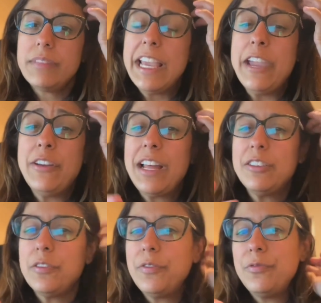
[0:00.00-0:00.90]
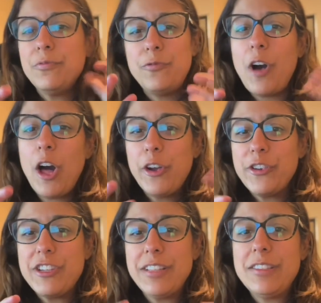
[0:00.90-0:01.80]
hair not to fall or
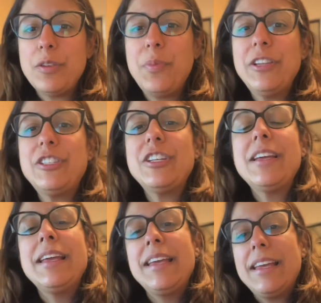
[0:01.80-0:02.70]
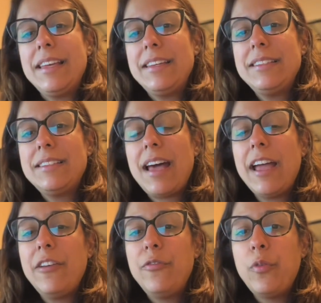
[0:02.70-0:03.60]
shed so much is
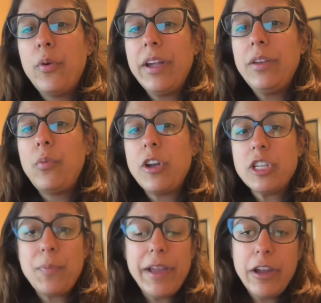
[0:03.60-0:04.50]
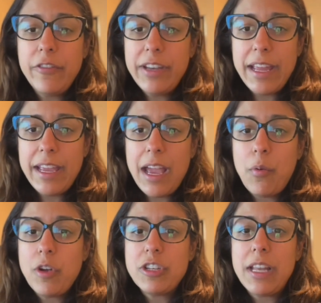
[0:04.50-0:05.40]
I avoid washing my hair every day. I
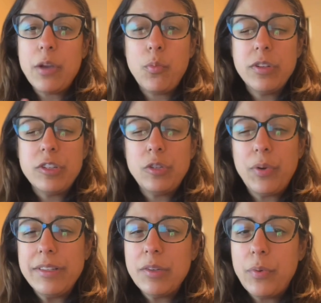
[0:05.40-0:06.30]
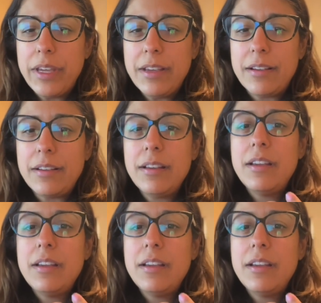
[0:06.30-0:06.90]
wash it like once or twice a week.